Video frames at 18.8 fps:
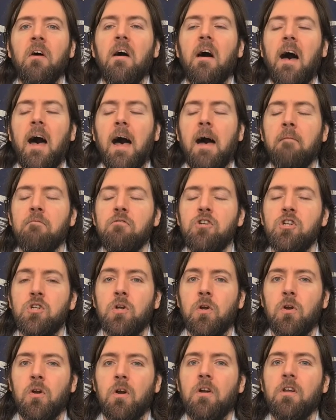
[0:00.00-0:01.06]
I'm
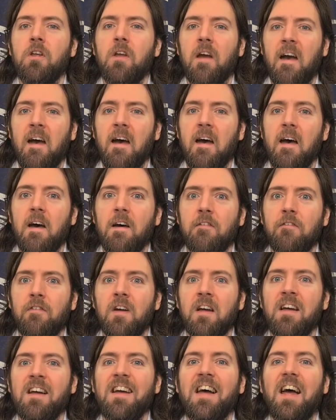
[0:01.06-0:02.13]
sure you have,
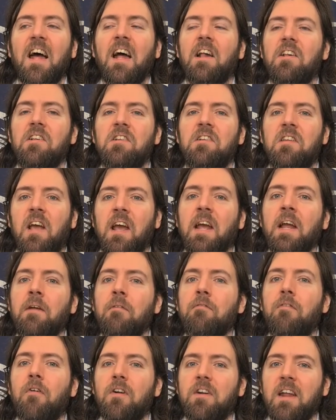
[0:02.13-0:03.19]
it's time
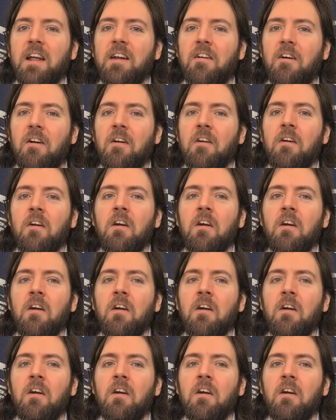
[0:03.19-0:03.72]
for dinner.